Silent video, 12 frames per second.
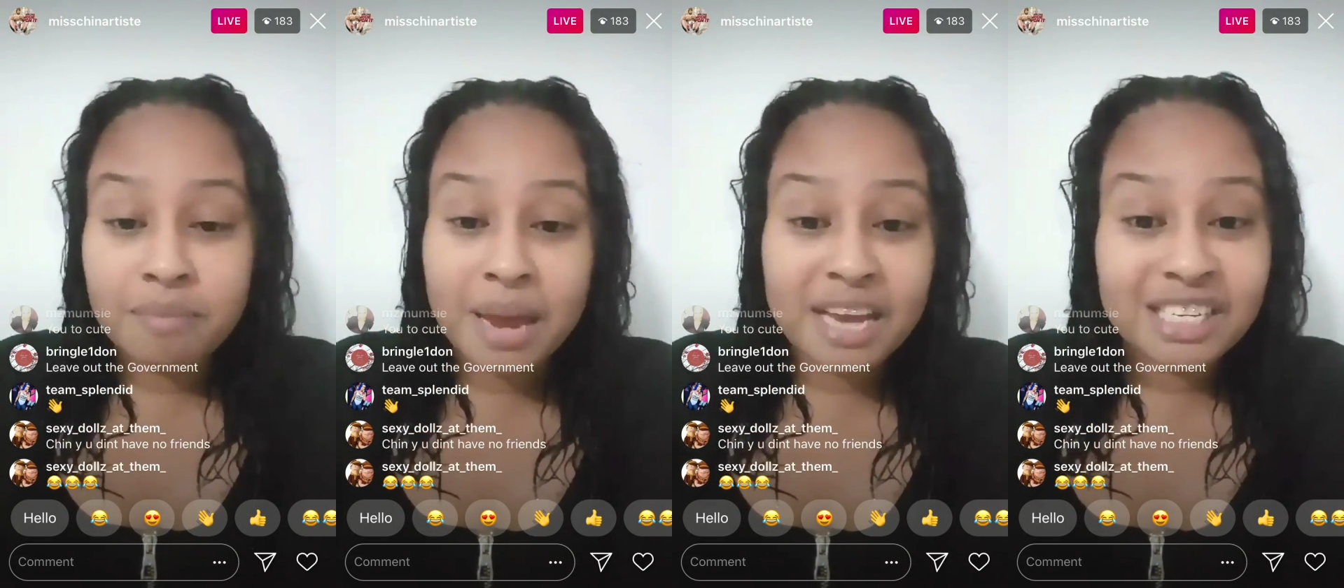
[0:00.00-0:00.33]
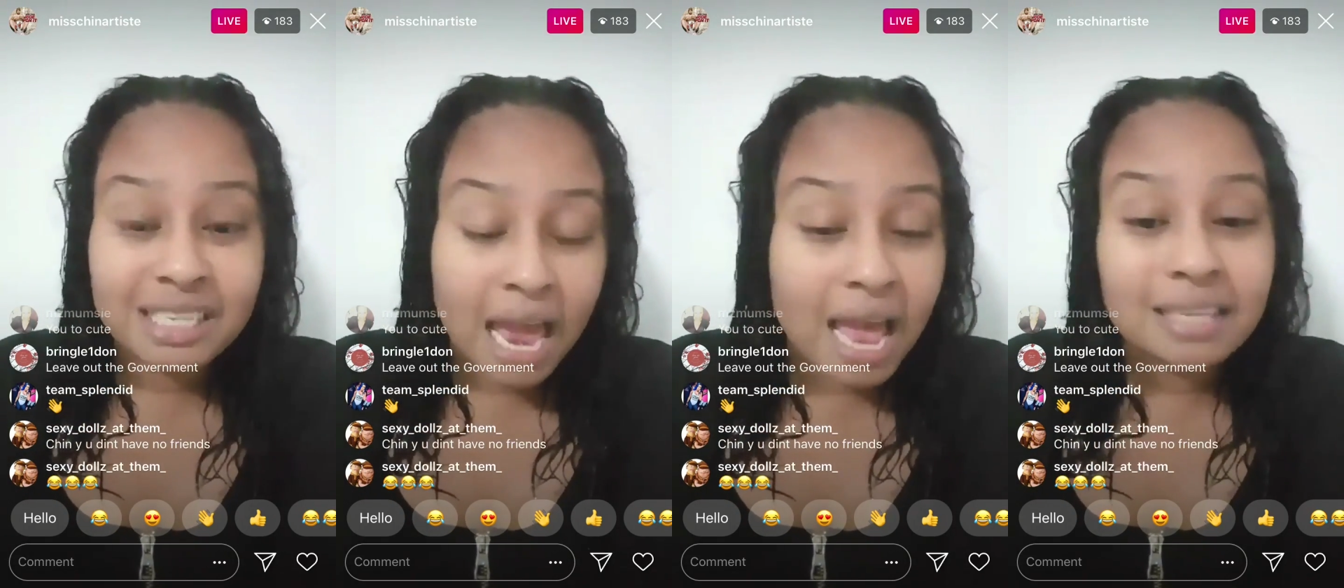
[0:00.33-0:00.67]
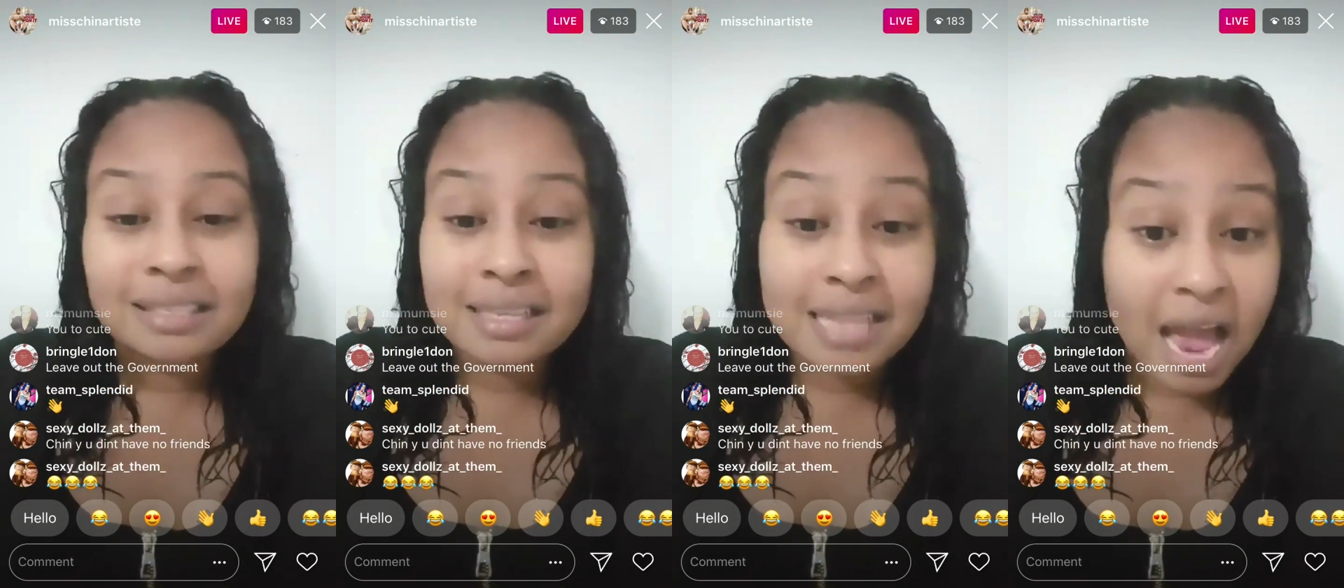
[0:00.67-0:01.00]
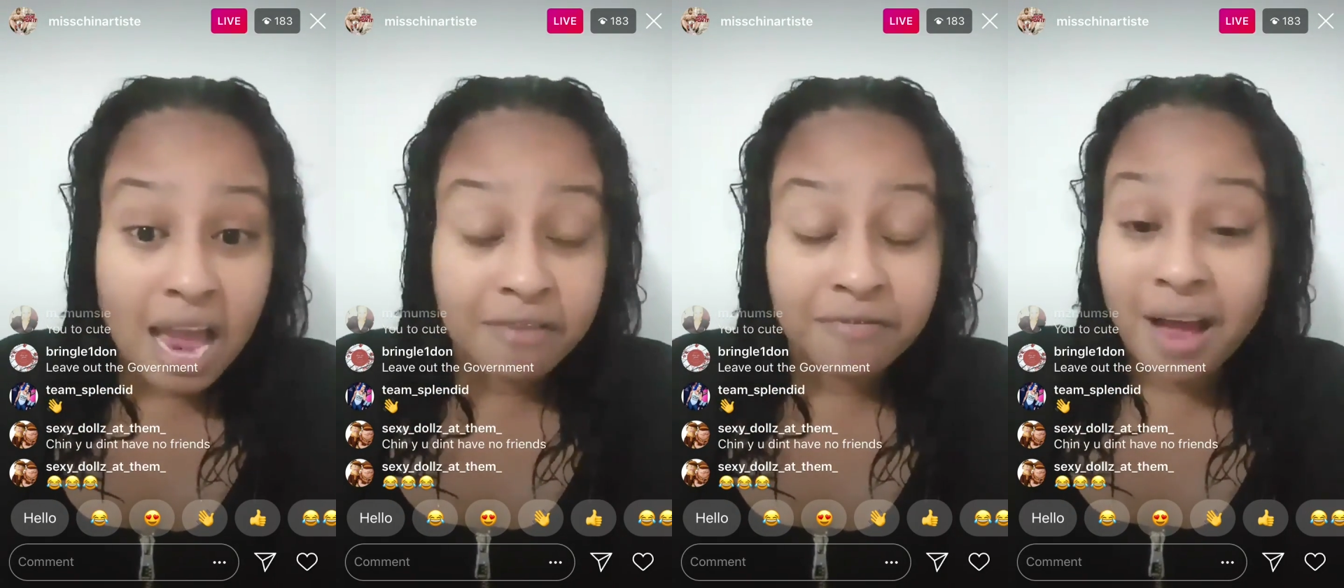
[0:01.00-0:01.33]
my child's
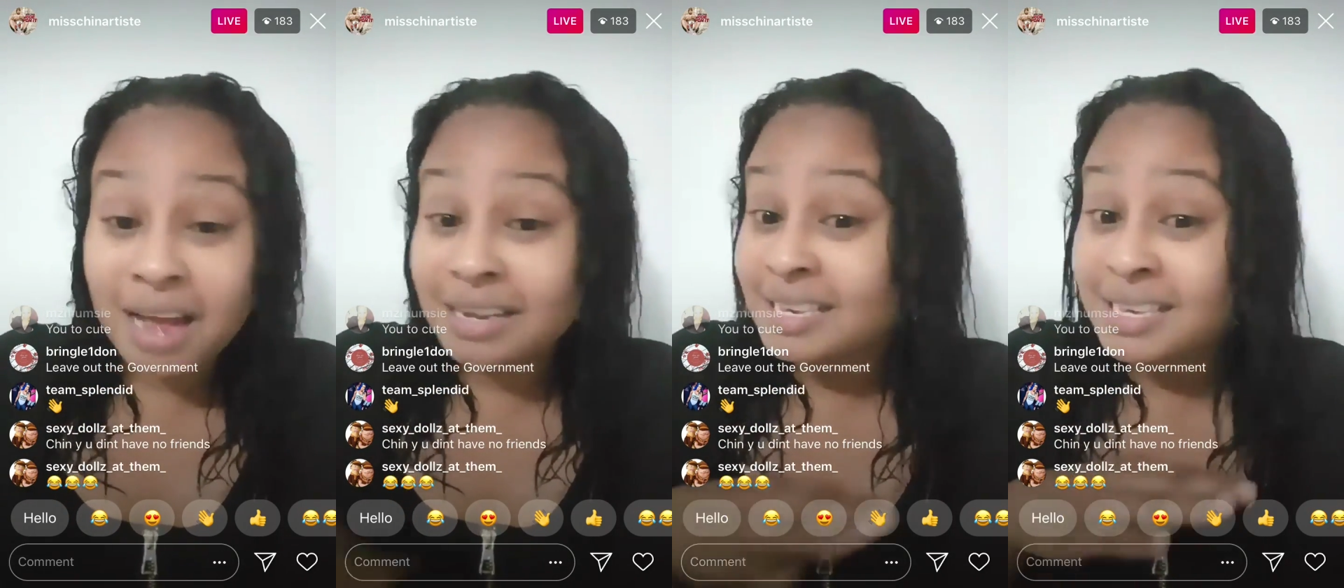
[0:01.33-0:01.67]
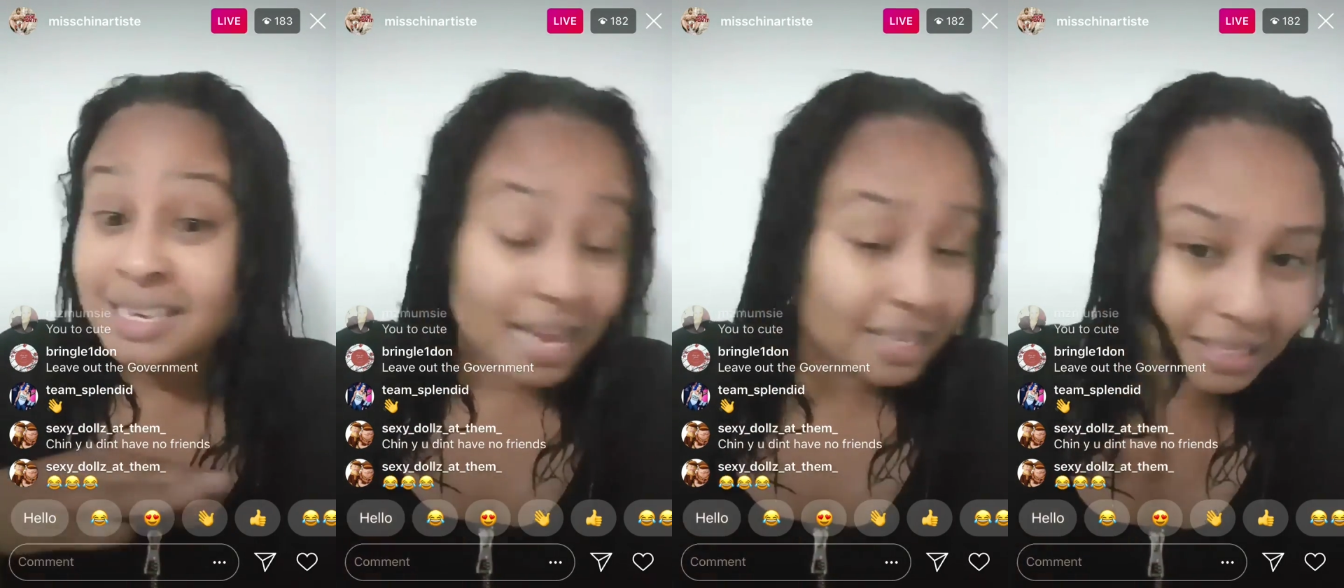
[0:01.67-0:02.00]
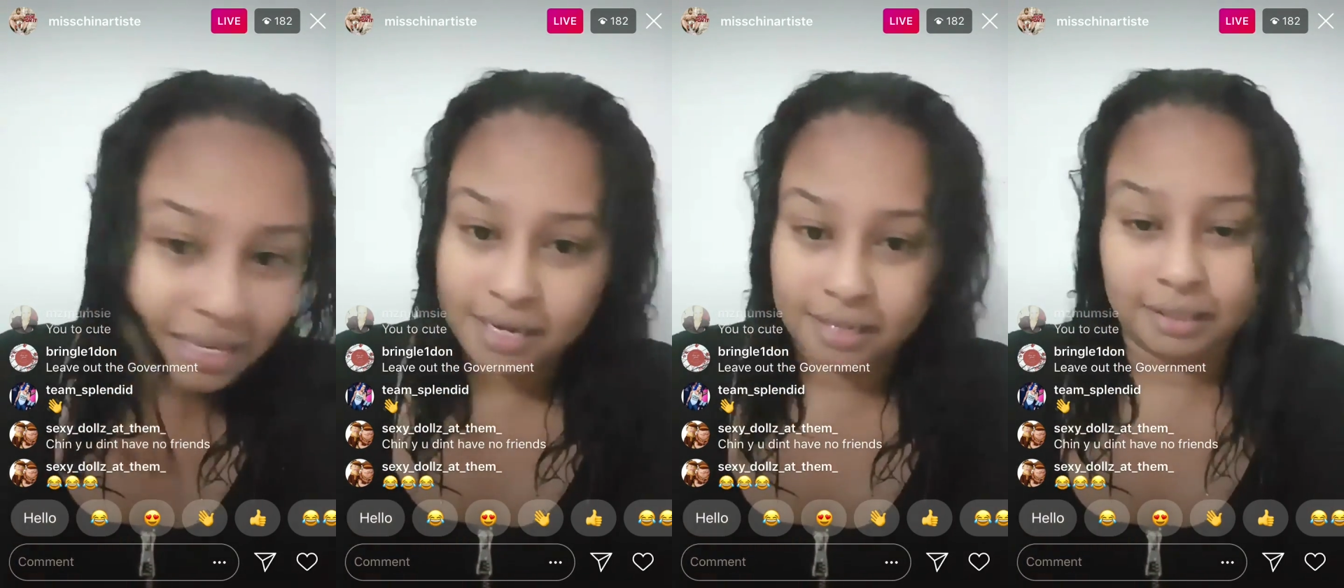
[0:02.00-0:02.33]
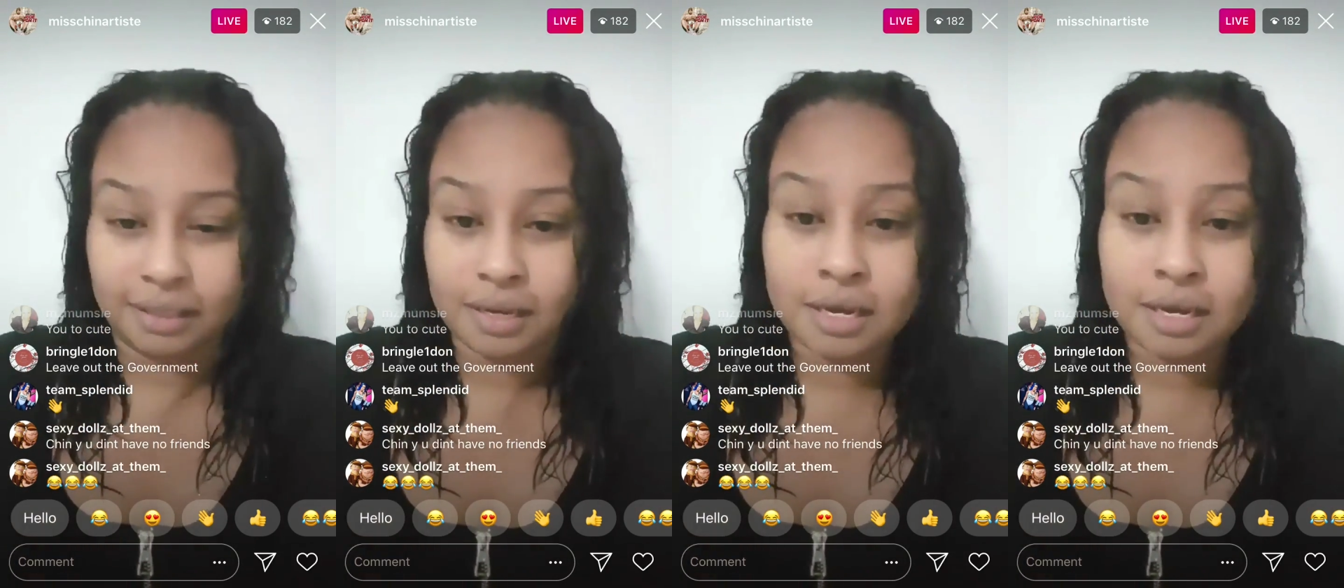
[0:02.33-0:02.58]
life, and that's it.